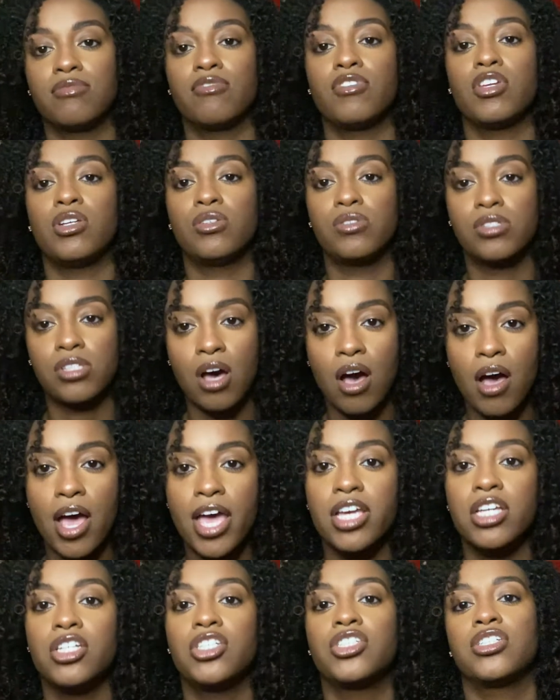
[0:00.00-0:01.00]
You saw
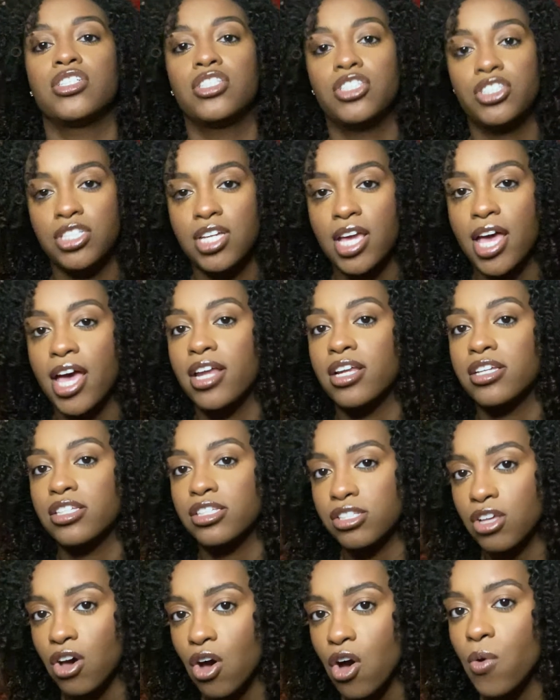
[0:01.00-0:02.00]
Aysha, she had a
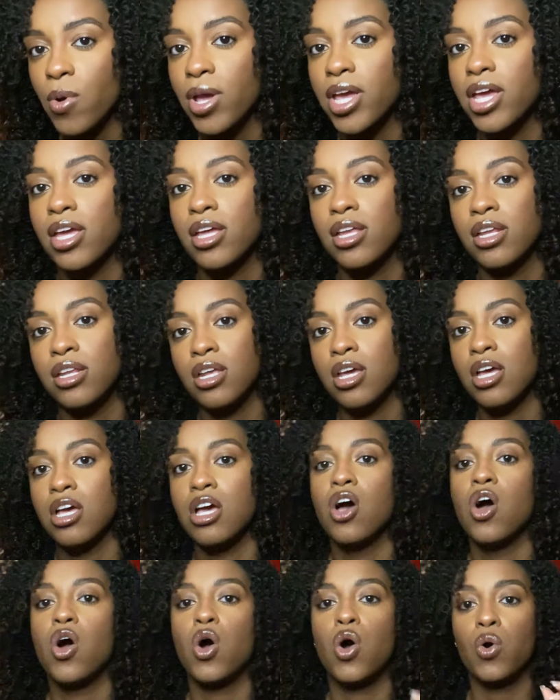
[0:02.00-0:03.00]
sew-in
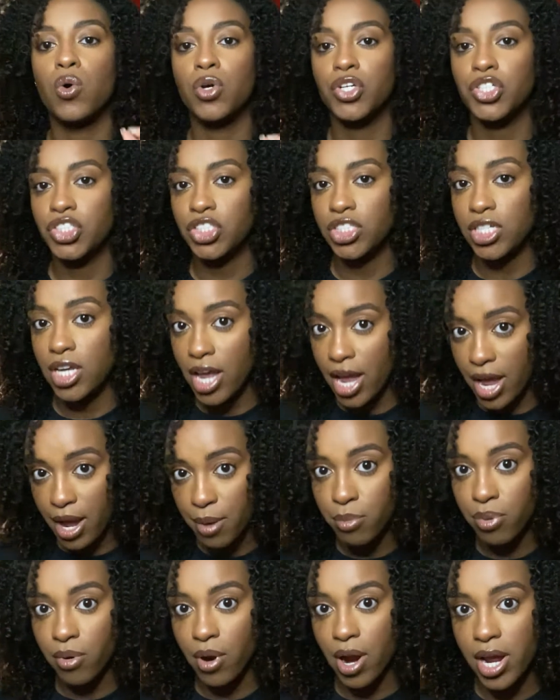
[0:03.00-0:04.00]
or she had
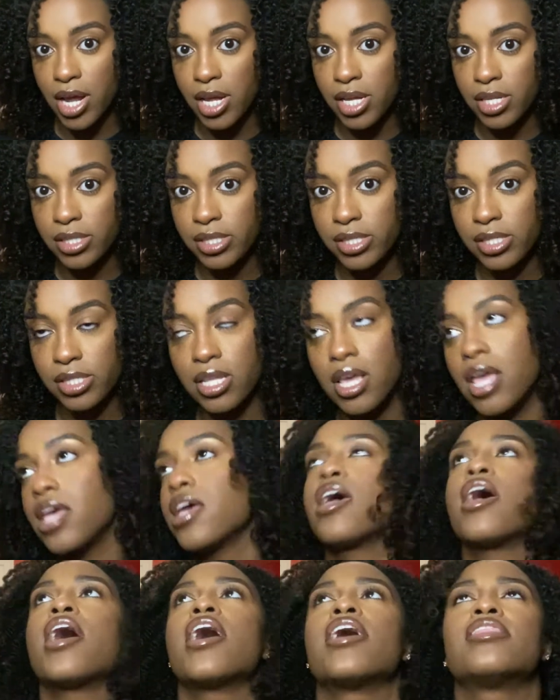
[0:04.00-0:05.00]
braids.
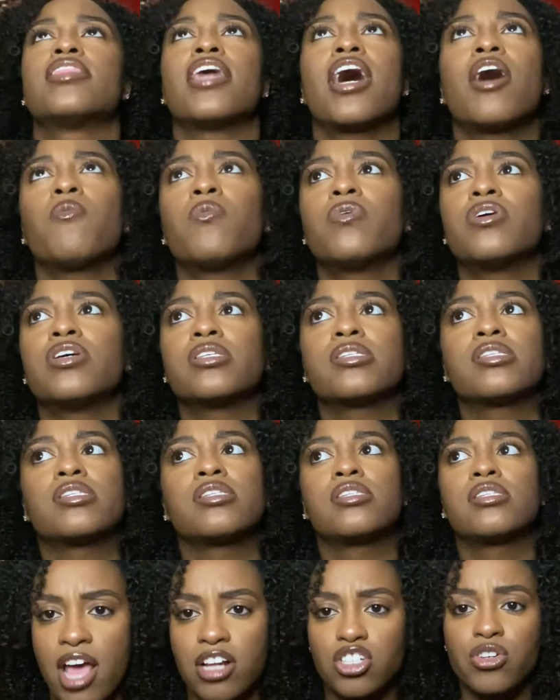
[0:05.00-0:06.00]
And that
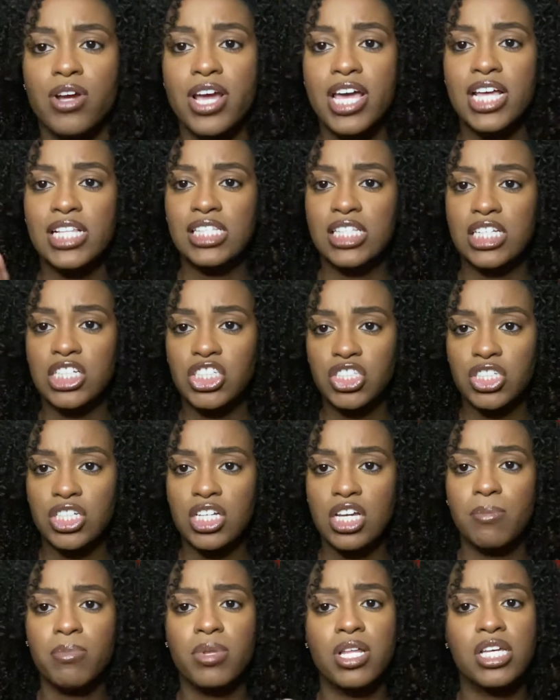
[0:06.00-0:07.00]
was
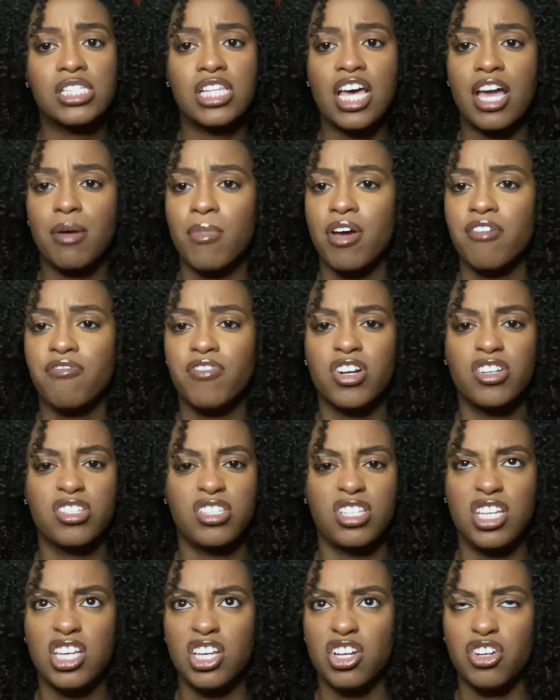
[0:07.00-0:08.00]
transitioning plus like my first
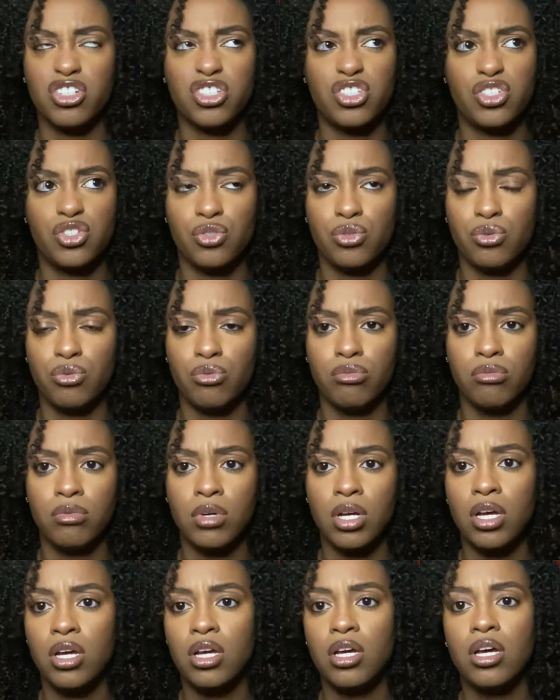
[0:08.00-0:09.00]
year or two
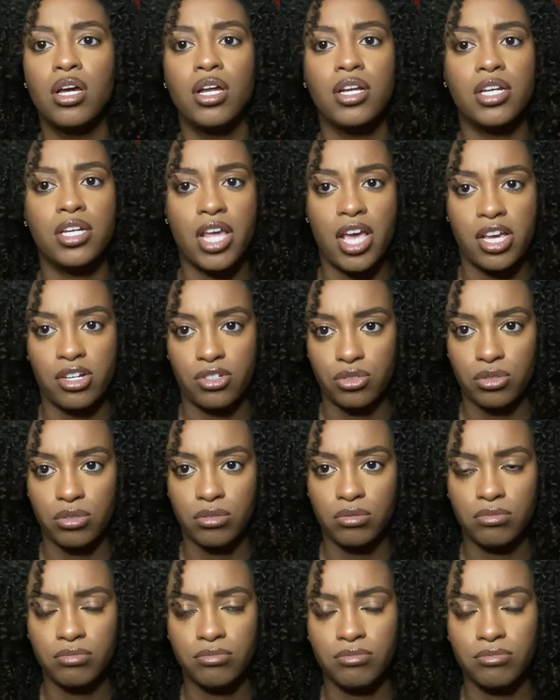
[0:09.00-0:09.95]
natural.